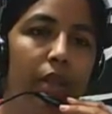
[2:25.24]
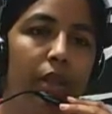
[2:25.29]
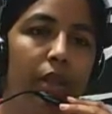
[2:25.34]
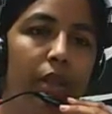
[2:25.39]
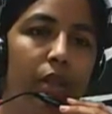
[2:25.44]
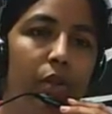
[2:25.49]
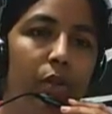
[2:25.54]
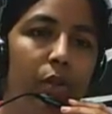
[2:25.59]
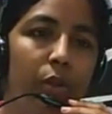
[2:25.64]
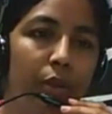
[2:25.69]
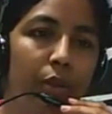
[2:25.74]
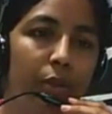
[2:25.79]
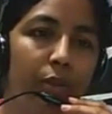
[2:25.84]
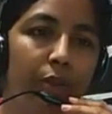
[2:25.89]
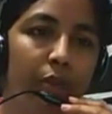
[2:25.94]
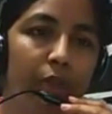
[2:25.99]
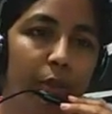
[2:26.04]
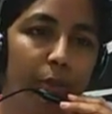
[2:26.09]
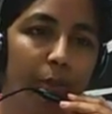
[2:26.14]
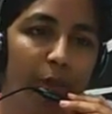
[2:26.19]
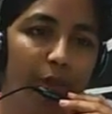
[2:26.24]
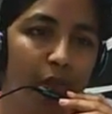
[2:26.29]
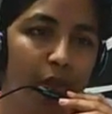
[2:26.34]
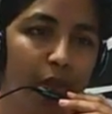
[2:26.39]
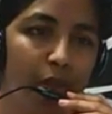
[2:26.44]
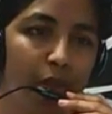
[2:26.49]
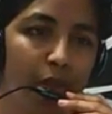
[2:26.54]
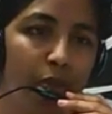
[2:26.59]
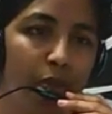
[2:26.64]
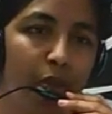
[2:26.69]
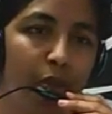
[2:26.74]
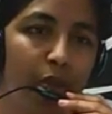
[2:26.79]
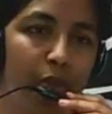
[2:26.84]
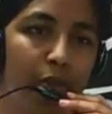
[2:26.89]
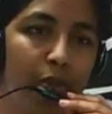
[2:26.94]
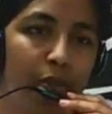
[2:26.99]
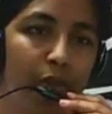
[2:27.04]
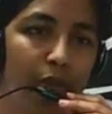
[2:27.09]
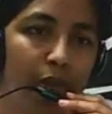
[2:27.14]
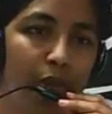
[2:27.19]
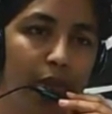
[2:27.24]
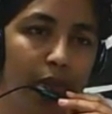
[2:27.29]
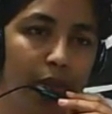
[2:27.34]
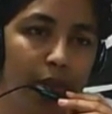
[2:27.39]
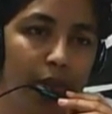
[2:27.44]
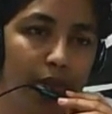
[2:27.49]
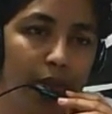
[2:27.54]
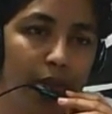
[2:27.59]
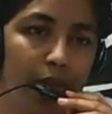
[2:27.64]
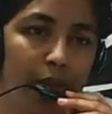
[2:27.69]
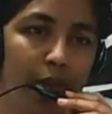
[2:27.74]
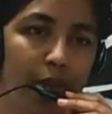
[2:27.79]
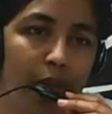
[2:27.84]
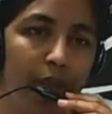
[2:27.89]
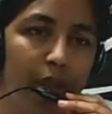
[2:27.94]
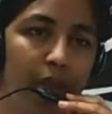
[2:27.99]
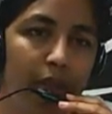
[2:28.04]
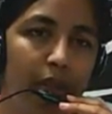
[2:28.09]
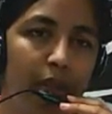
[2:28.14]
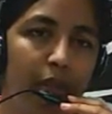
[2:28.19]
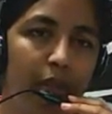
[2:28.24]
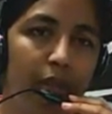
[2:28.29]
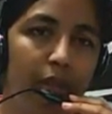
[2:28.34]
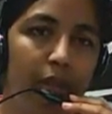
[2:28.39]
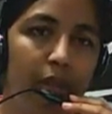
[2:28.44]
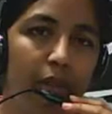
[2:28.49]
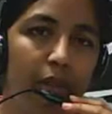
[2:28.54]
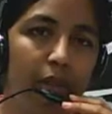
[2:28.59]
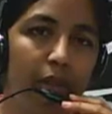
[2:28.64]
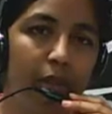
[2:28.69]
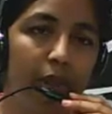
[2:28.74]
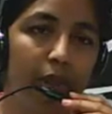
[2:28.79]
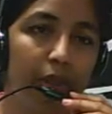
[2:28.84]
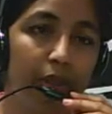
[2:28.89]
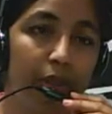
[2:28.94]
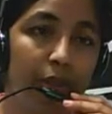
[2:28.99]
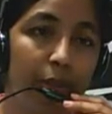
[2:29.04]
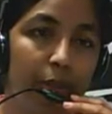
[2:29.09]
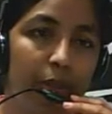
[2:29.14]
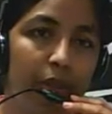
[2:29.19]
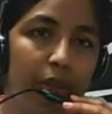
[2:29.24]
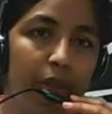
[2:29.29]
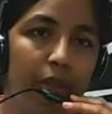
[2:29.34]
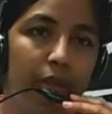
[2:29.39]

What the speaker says: So different species of Gnetum is